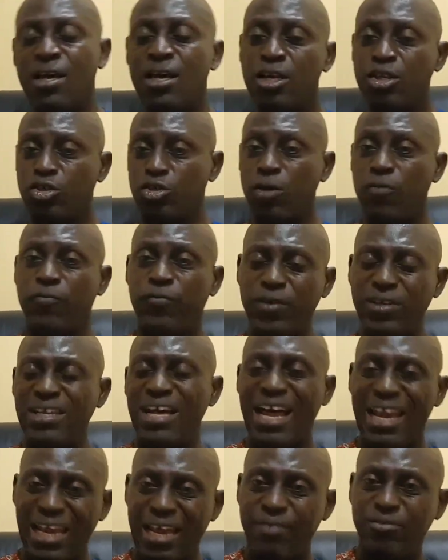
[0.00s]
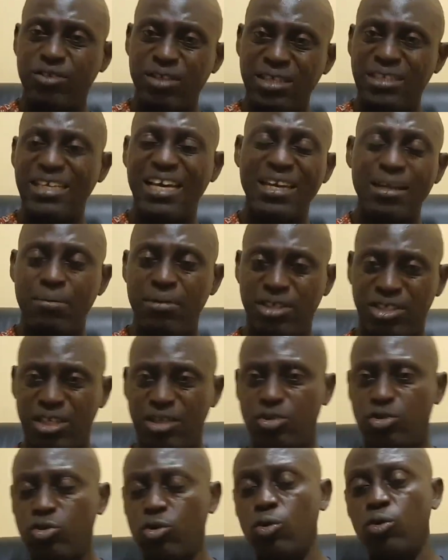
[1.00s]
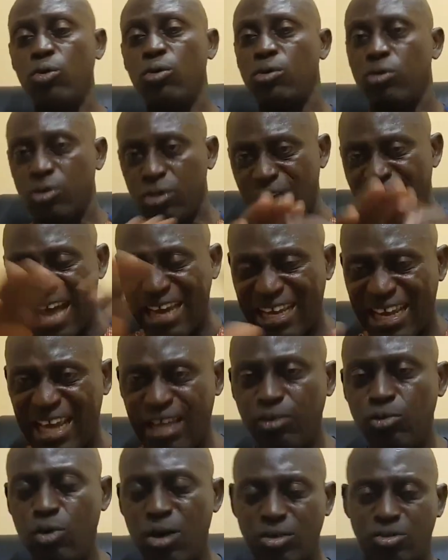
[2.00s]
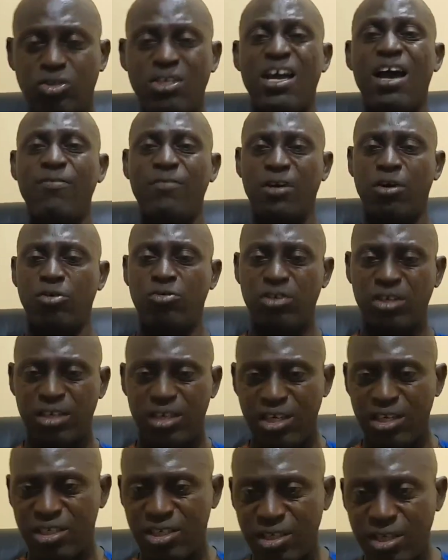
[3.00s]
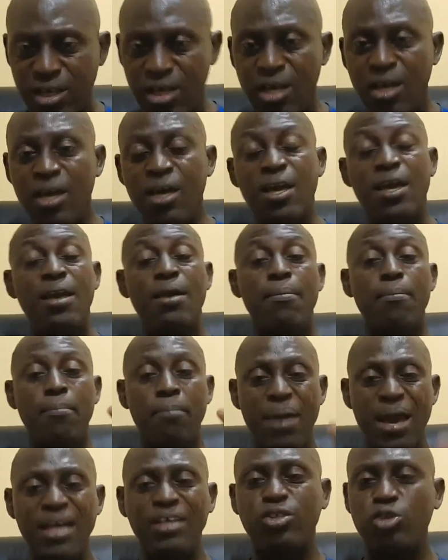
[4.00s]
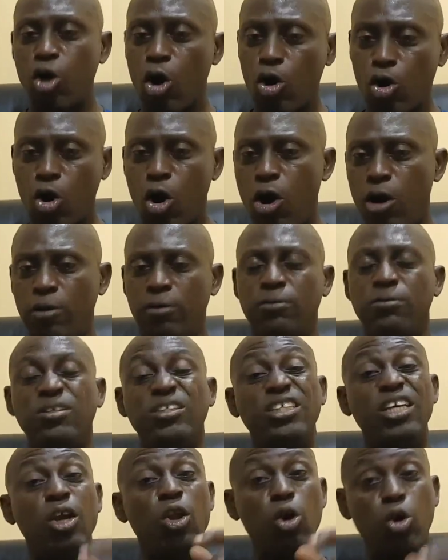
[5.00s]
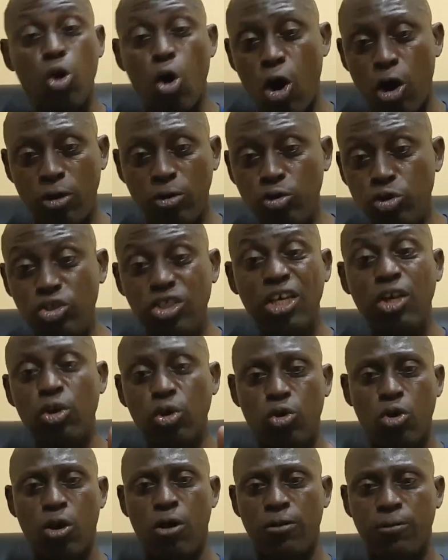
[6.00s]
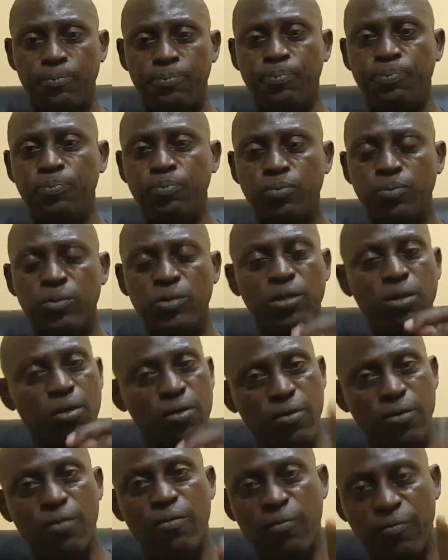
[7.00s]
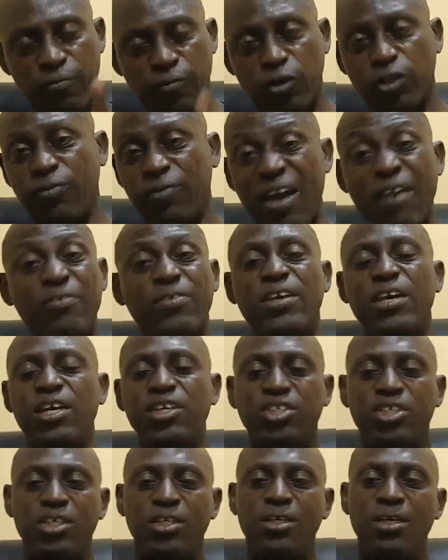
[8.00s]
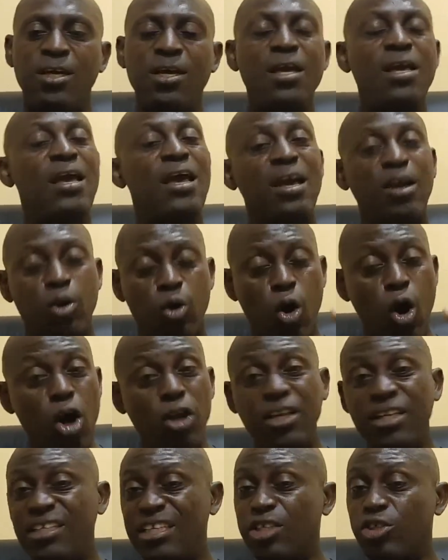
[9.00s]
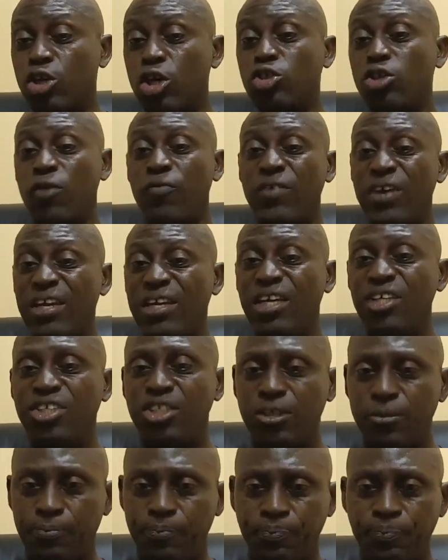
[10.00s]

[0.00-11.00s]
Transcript: some feed are left inside the machine. So at the end, you will still have your 100 kg. Maize or corn, yellow corn. Use yellow corn, 45 kg. Corn is a source of energy.